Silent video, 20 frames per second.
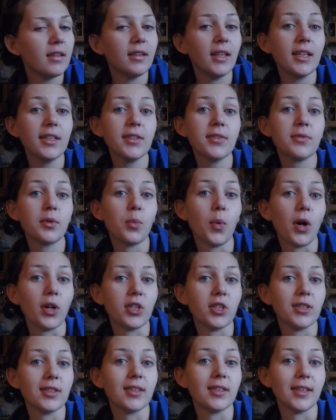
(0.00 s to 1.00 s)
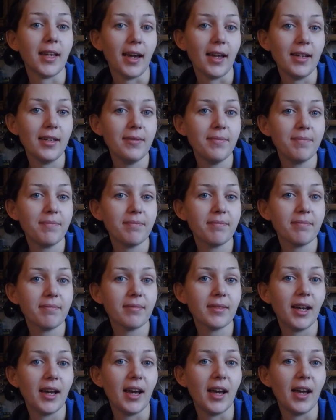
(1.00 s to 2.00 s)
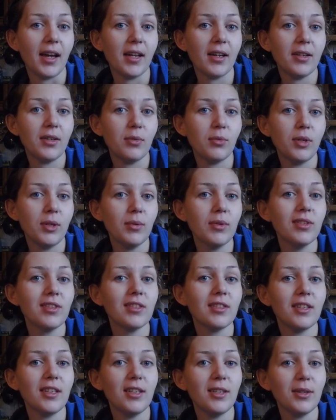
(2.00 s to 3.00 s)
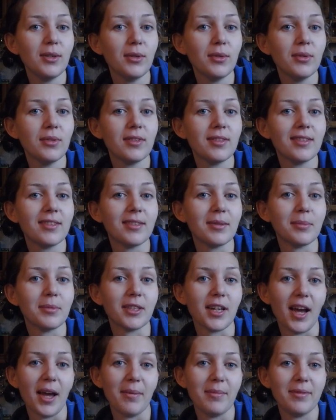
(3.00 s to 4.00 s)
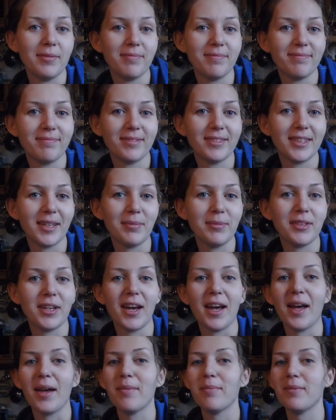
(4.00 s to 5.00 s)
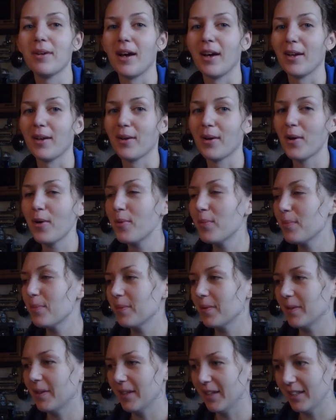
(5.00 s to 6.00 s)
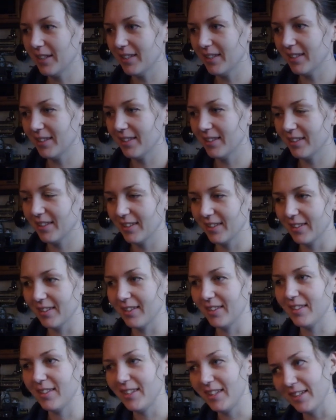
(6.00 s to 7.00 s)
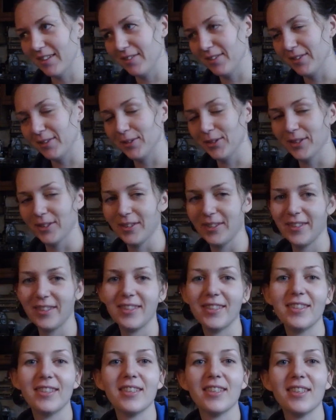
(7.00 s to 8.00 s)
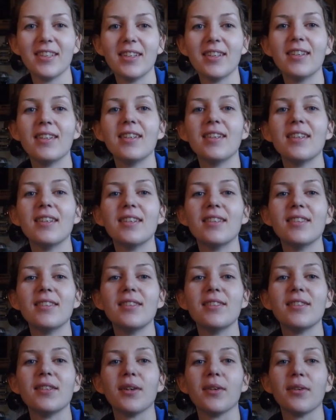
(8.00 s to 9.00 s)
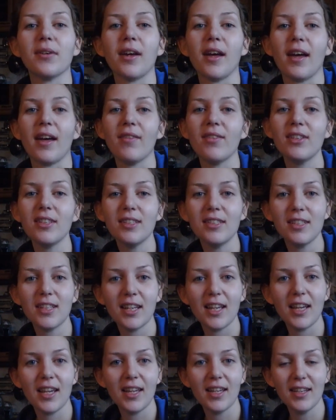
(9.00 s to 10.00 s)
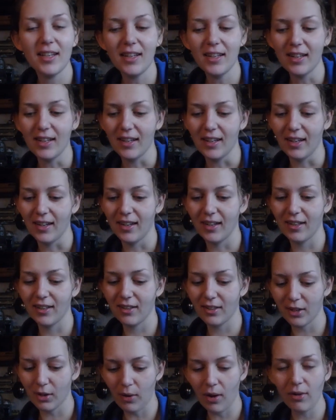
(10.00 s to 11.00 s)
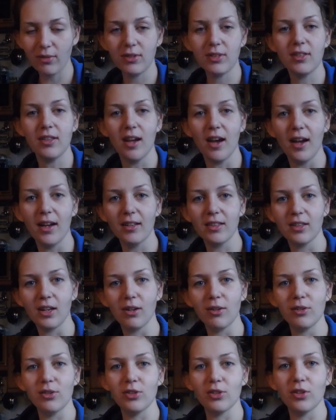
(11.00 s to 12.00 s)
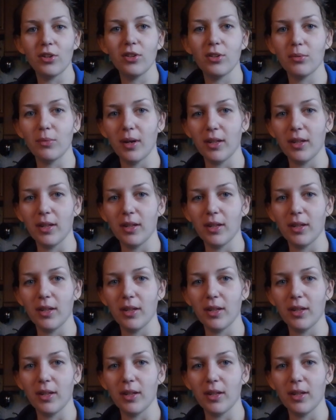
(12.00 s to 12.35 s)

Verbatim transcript: thanks for watching again and we will see you sometime. Sometime, I hope, in the near future. So, have a good day, uh, go outside, go enjoy the